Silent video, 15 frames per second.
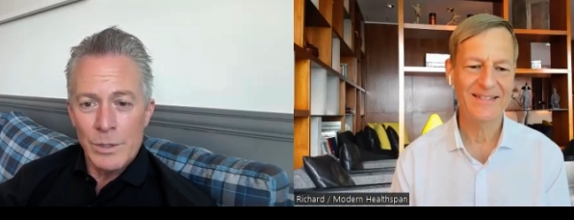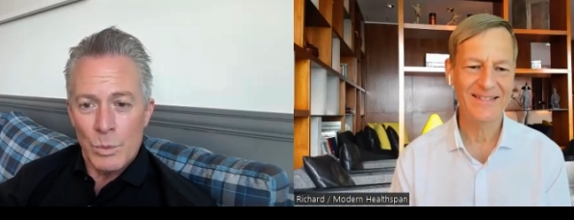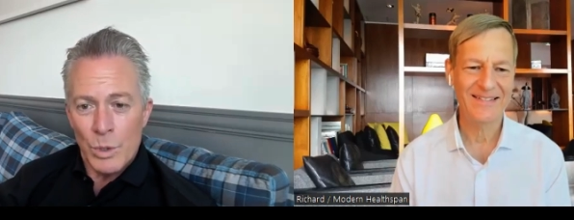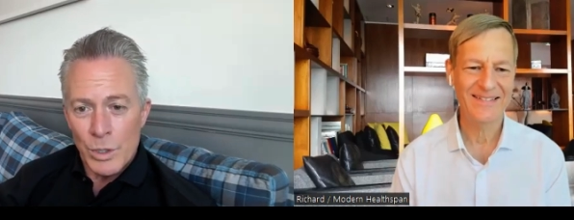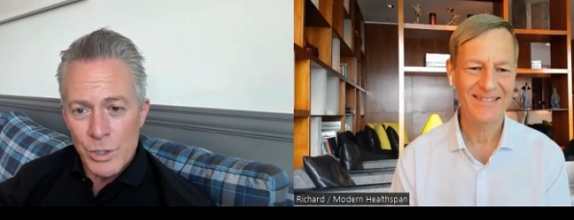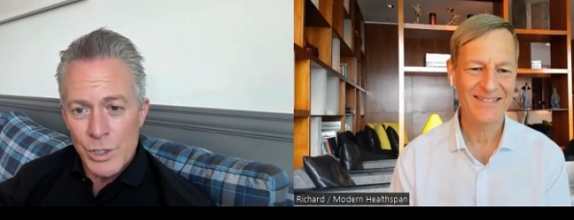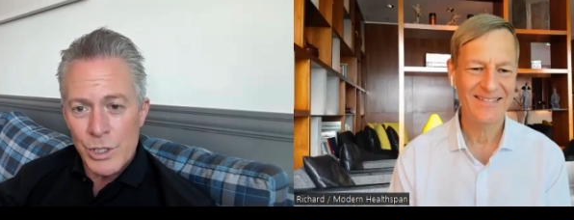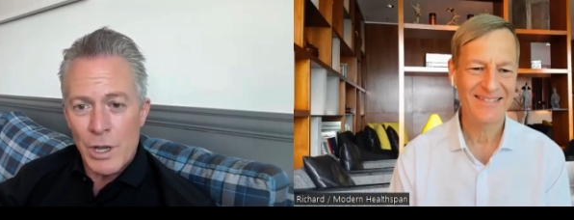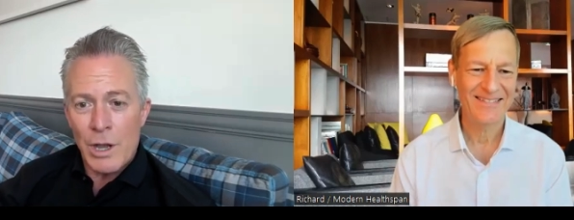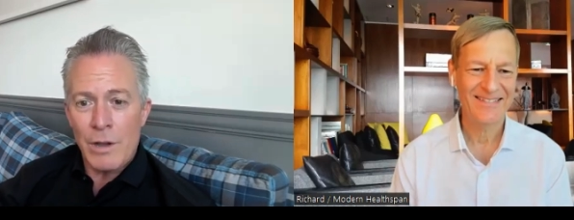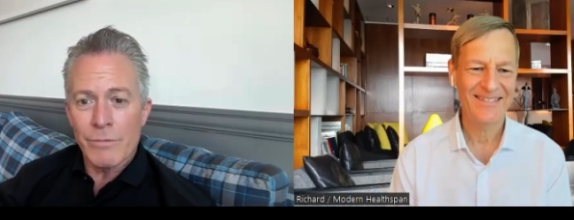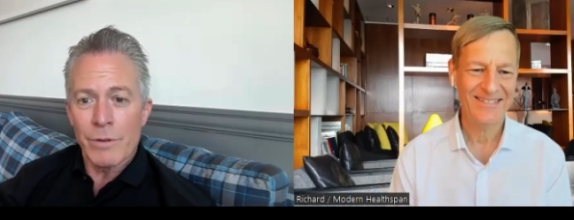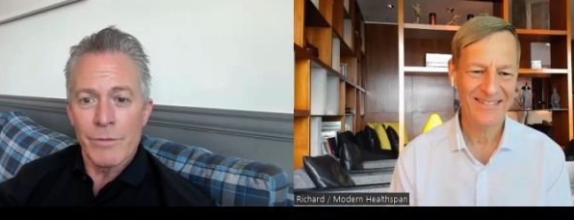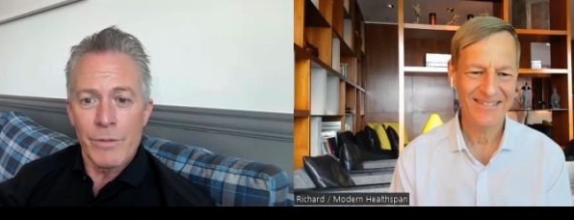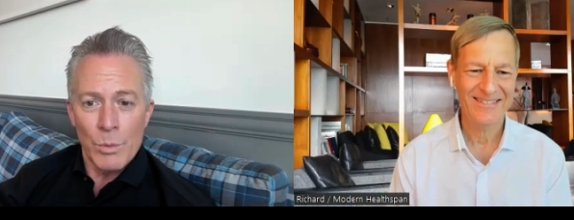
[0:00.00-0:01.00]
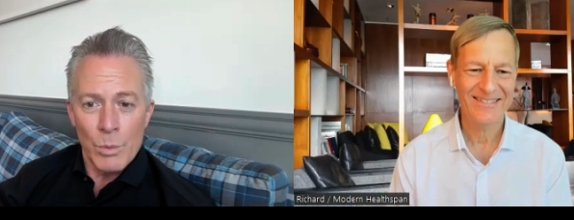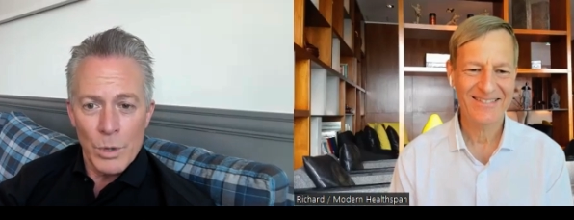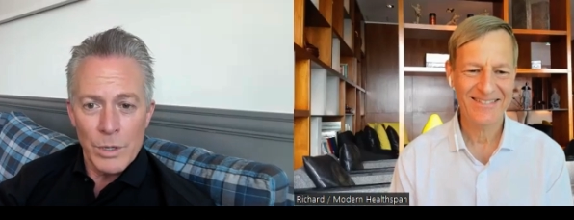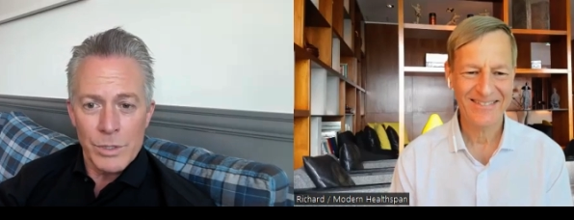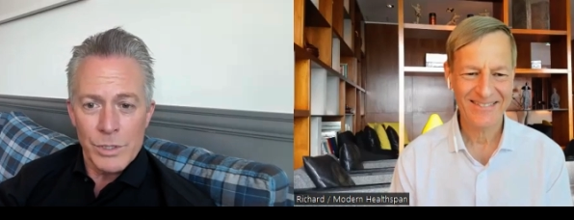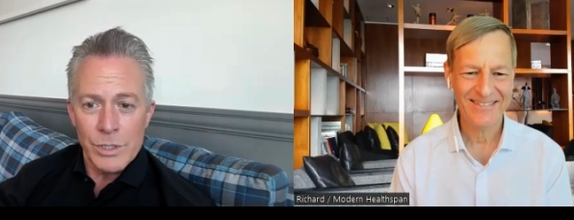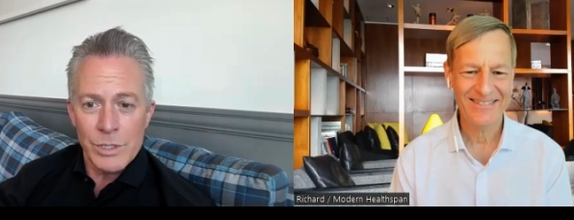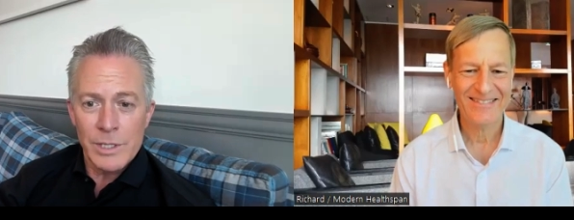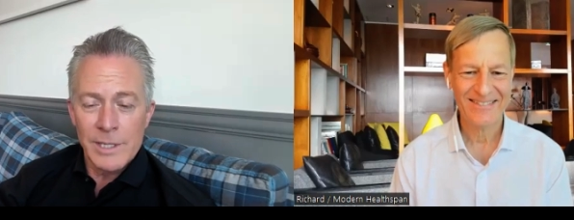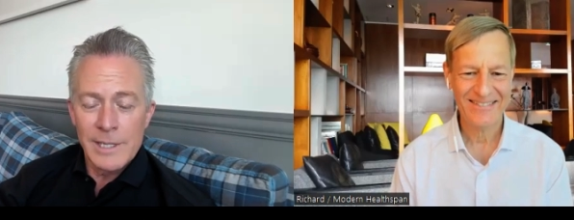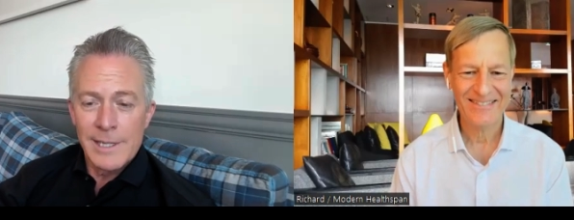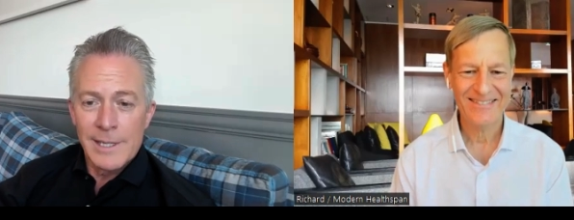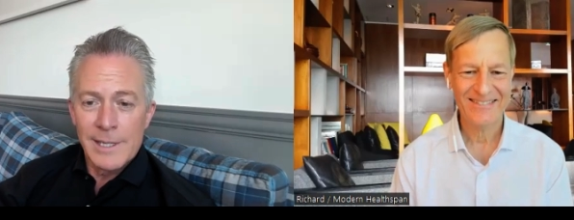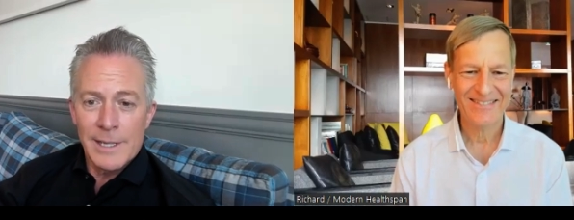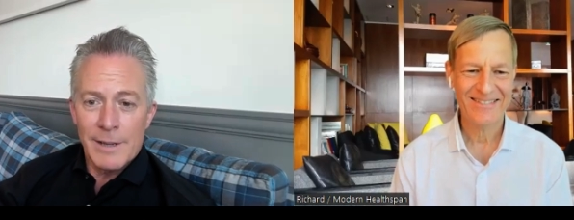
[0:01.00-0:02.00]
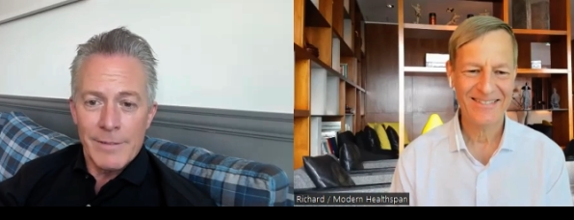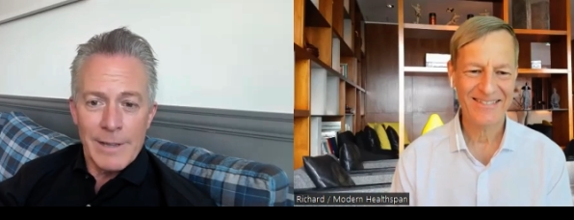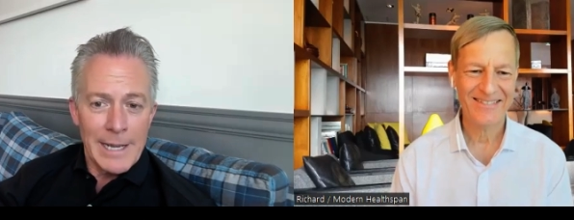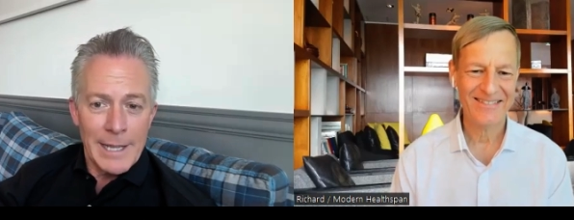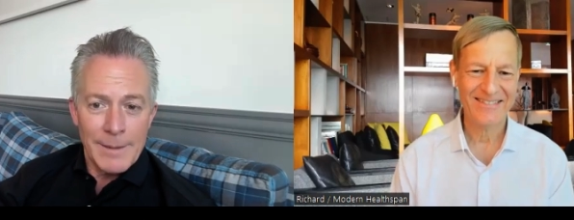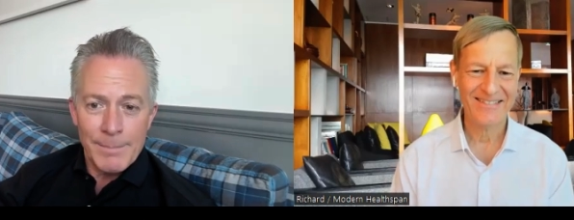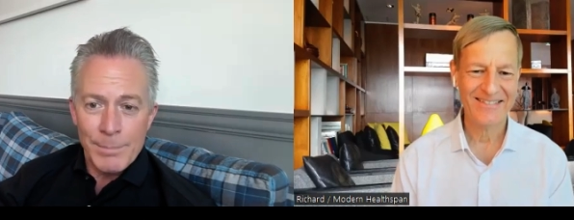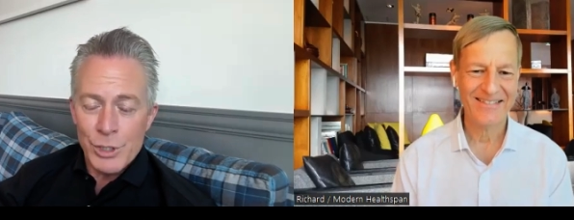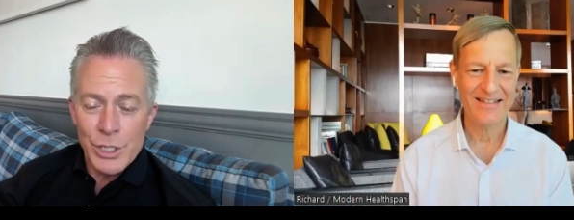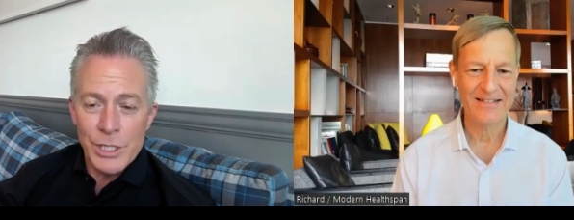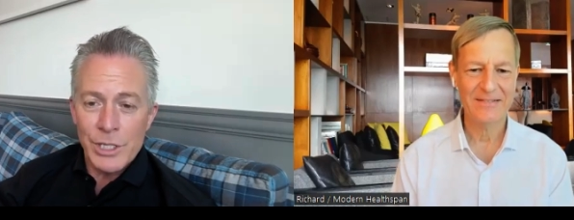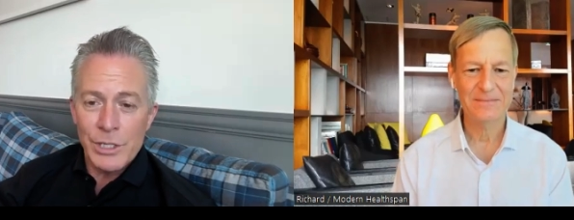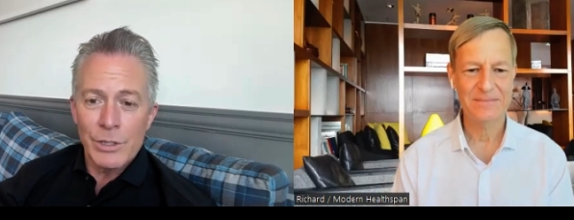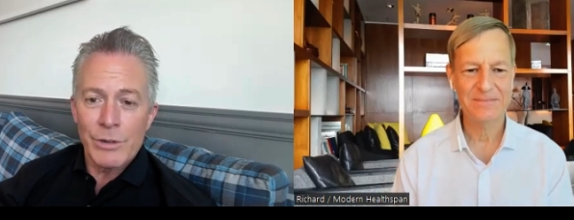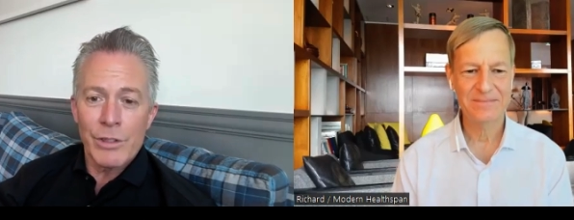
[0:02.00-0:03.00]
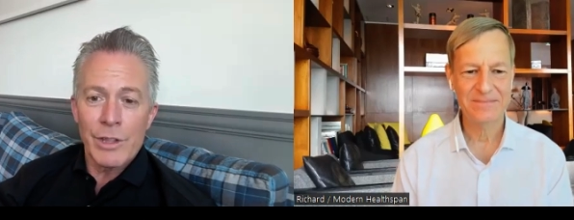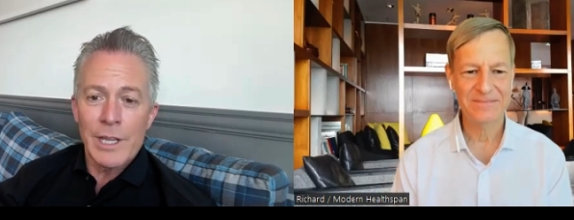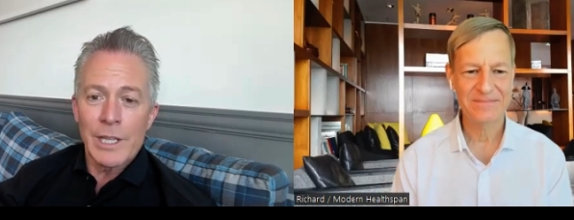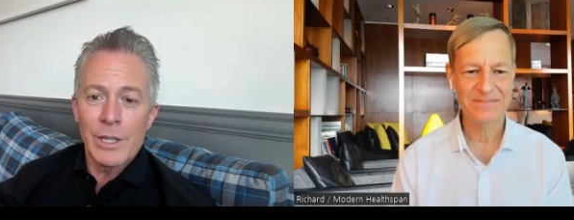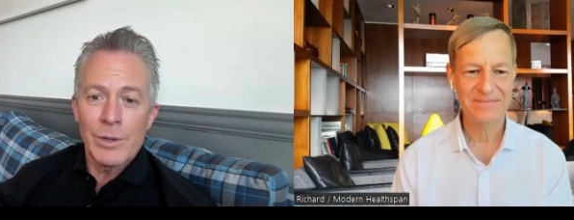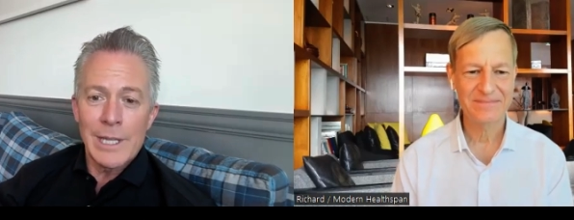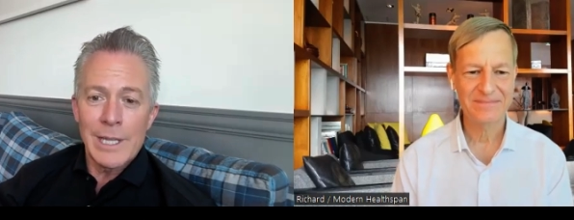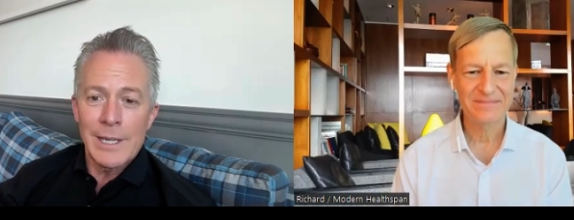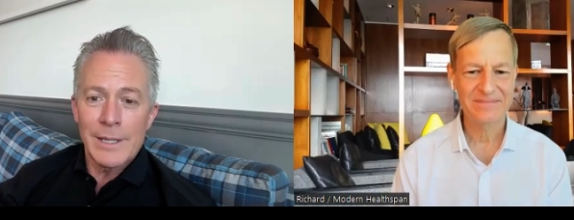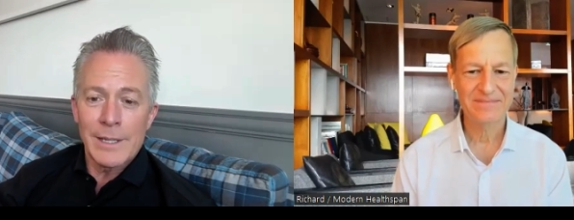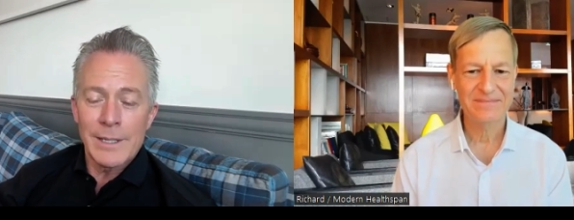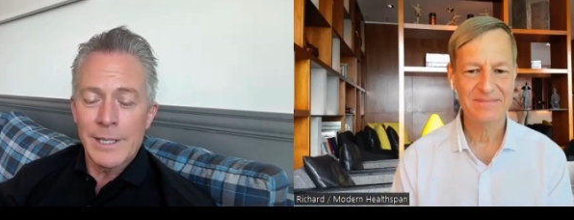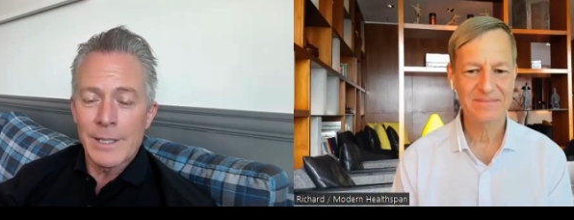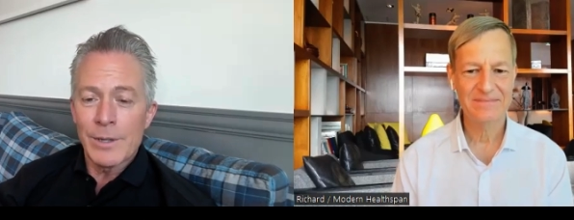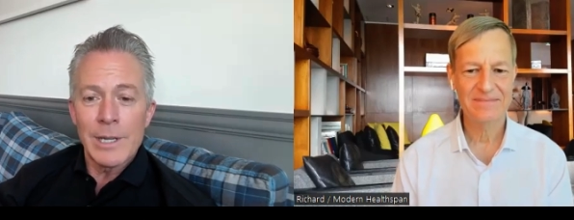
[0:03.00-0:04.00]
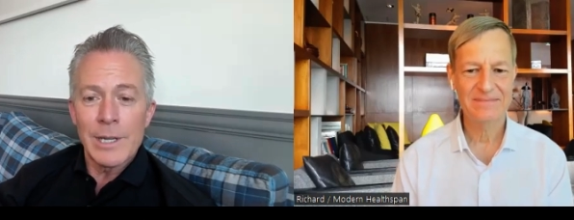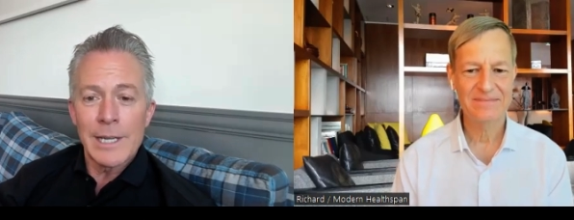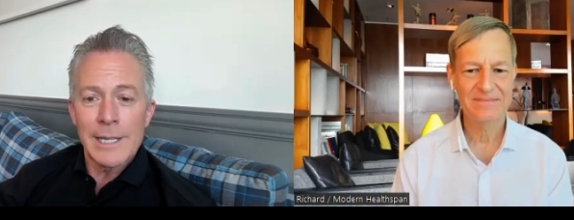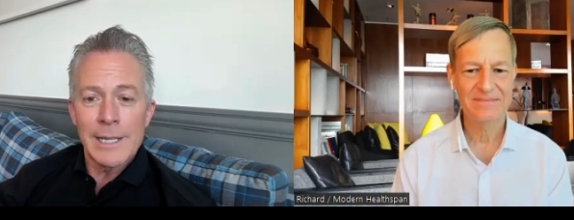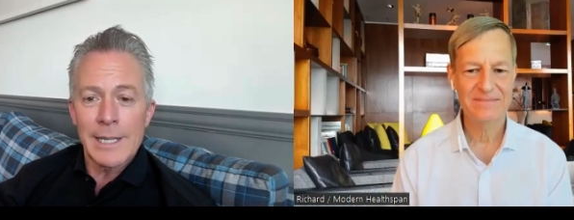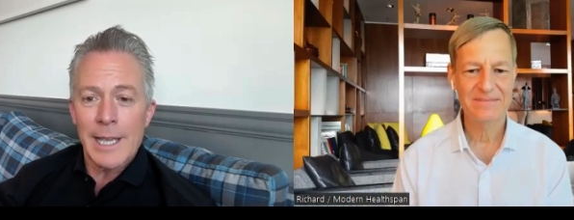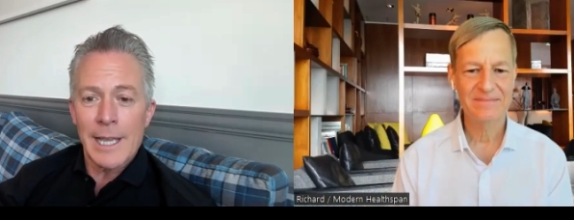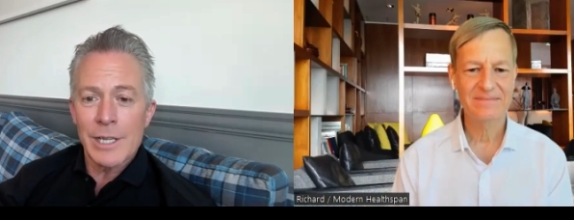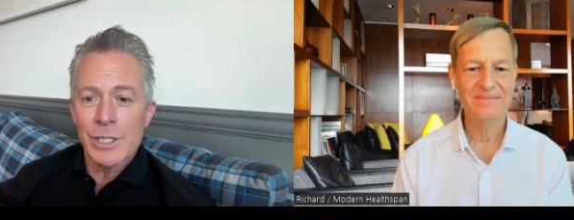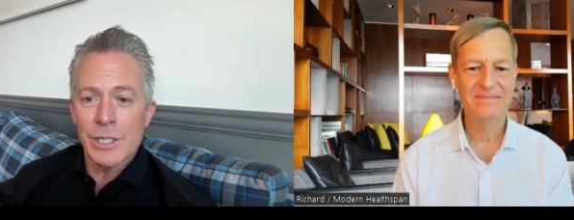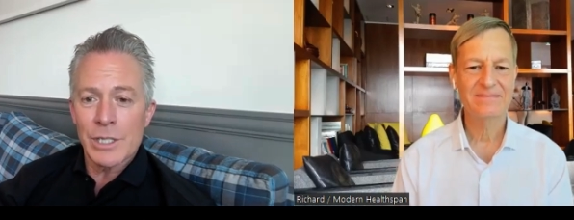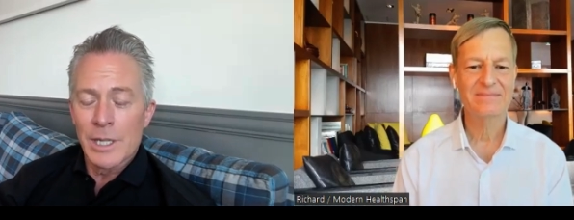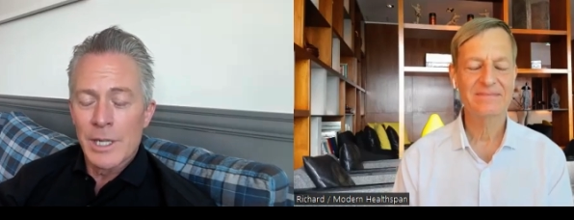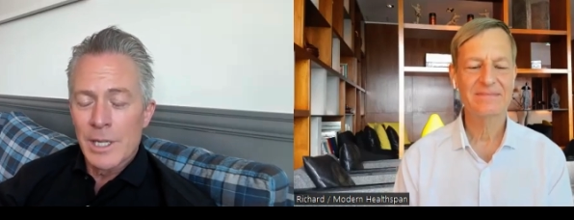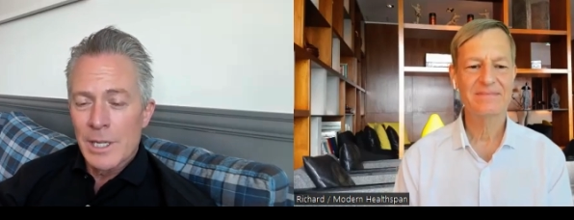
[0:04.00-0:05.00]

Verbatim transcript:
Speaker 1: worst off of the worst of any particular thing you need a you need an indication